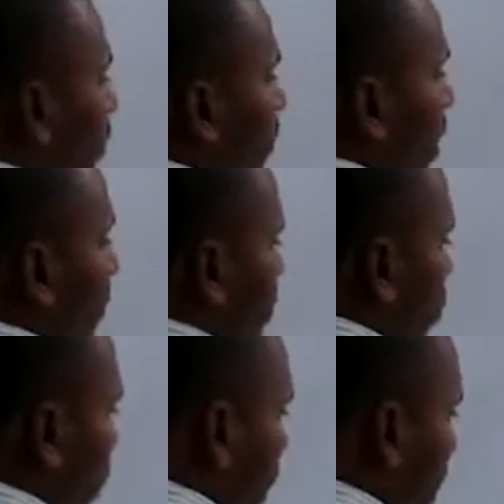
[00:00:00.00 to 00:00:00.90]
we have a
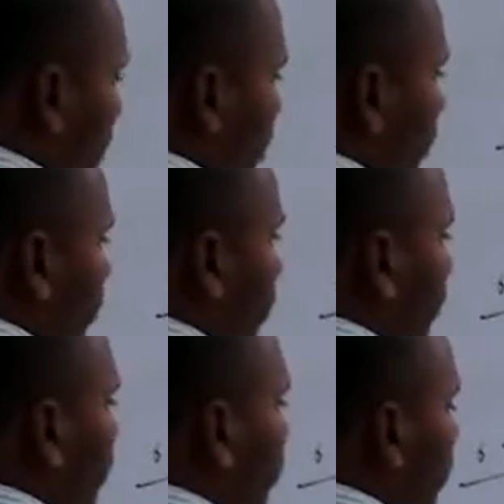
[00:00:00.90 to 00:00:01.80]
square,
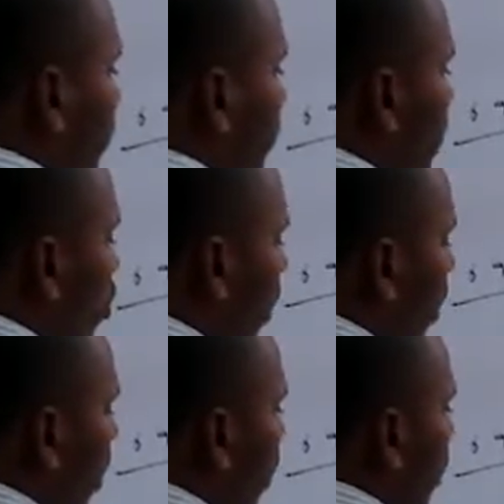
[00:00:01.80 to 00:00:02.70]

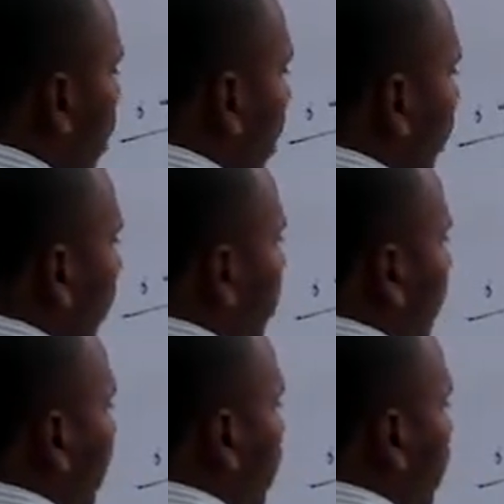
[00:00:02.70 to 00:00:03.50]
okay, and then an